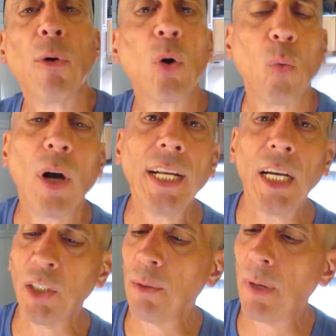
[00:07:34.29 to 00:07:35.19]
For
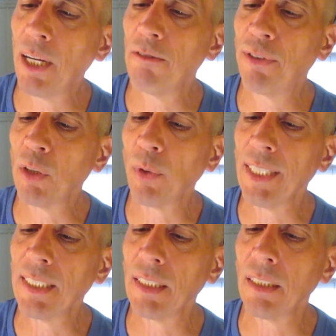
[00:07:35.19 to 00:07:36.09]
100-mile foot
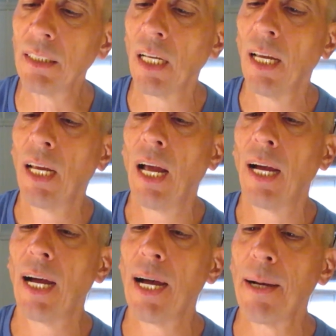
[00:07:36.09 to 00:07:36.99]
races,
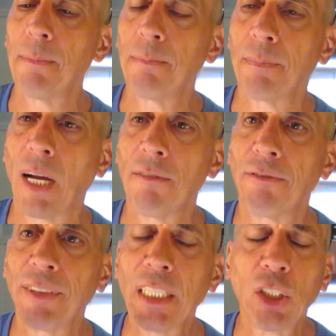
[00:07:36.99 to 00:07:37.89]
I've
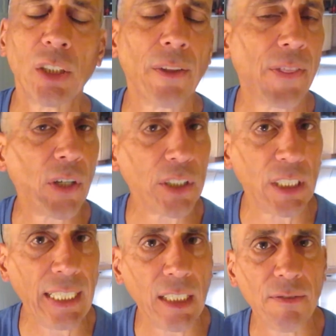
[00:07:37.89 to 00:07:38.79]
finished
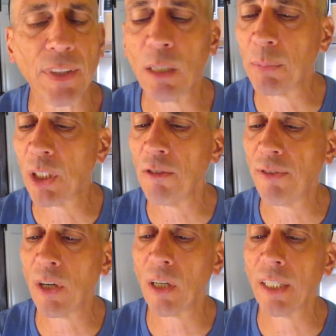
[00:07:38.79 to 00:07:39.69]
13 of them so
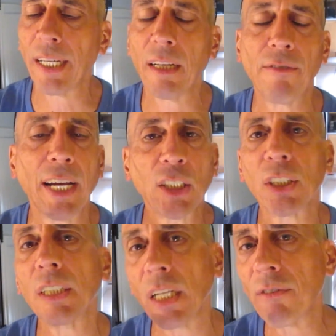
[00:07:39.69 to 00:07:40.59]
far and have
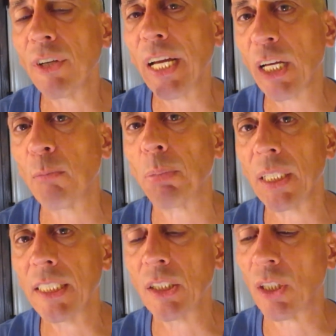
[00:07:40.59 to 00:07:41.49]
actually never had a
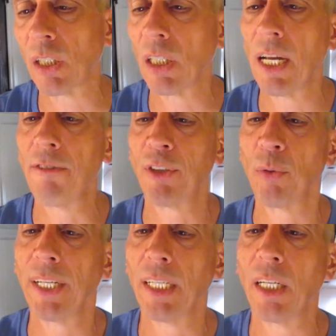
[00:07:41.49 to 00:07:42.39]
blister after
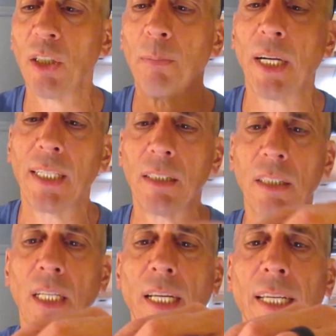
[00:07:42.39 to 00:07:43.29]
running 100
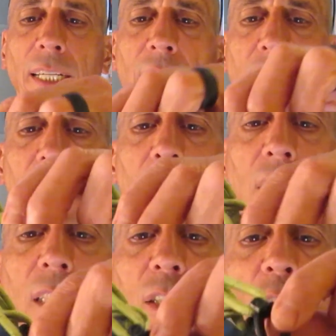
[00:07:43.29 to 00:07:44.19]
miles in
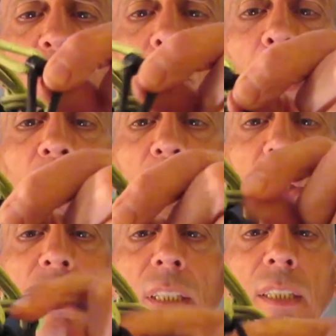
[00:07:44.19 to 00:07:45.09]
toe
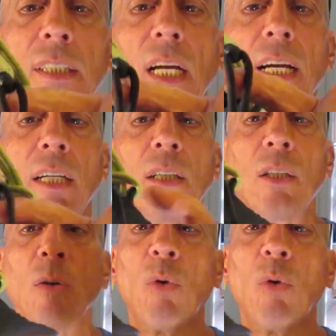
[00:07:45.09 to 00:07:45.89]
post style